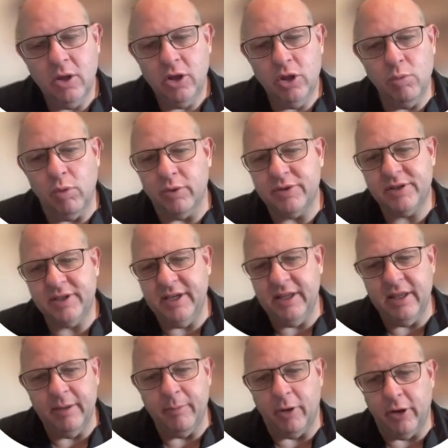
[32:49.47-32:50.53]
You won't see
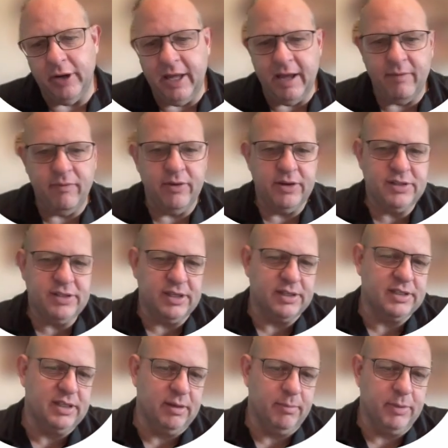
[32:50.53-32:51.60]
them on every
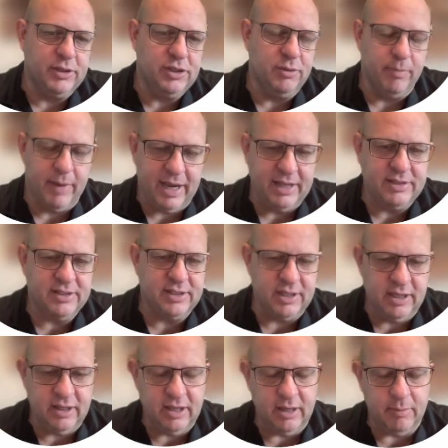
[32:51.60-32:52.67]
system, but you might
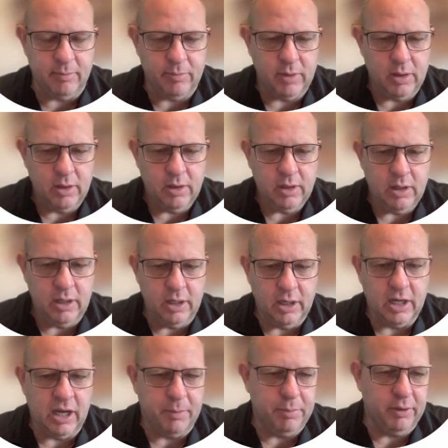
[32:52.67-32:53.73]
see them in a
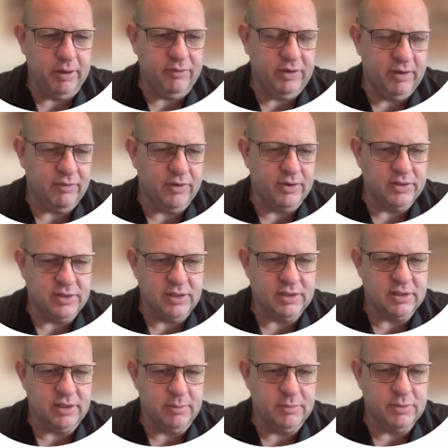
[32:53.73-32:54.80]
couple of different
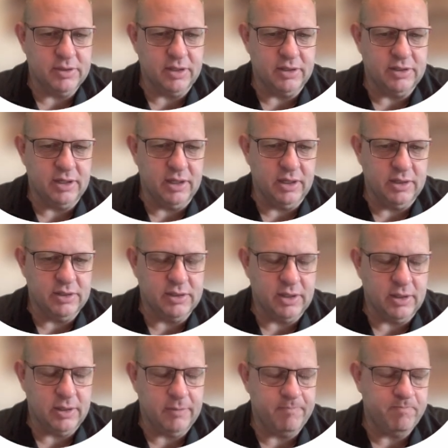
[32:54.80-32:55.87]
systems, such as
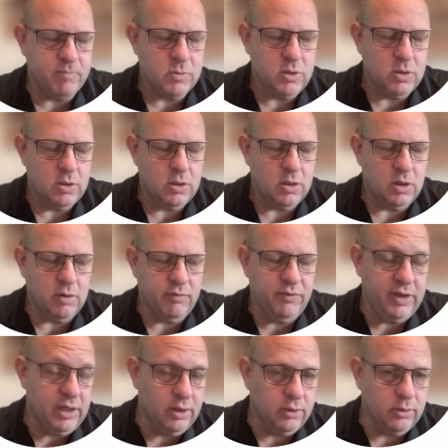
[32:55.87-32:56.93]

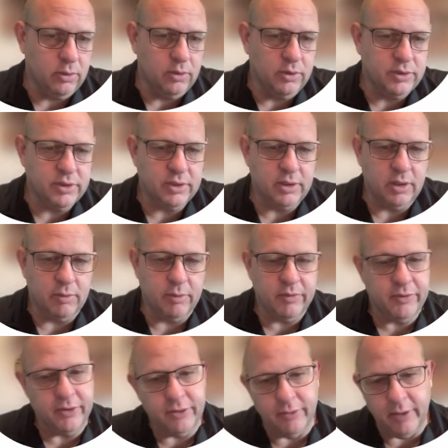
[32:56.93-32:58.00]
vehicles,
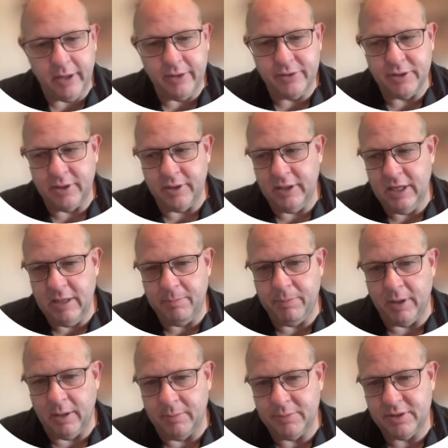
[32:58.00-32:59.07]
refrigeration, heat
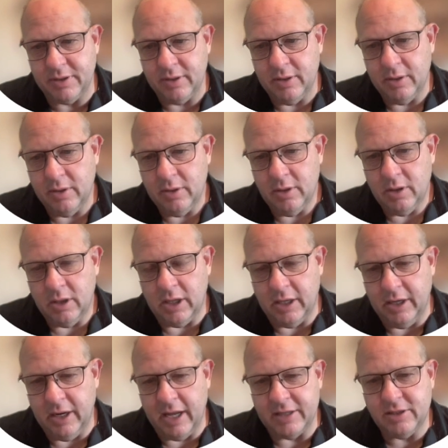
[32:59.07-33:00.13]
pumps.
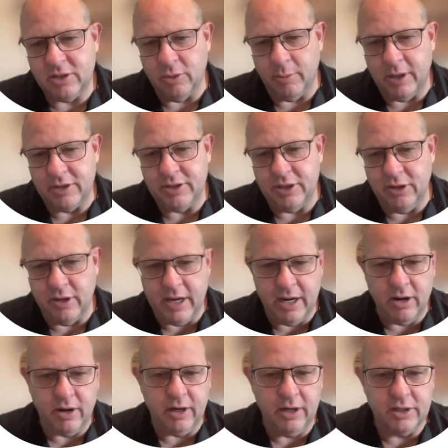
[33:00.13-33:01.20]
Not so much in your
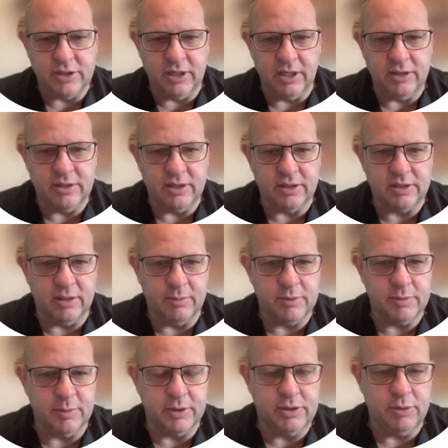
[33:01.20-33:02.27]
air conditioning systems,
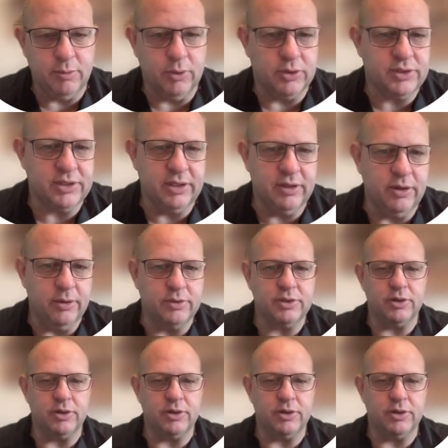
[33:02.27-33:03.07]
but you will see those.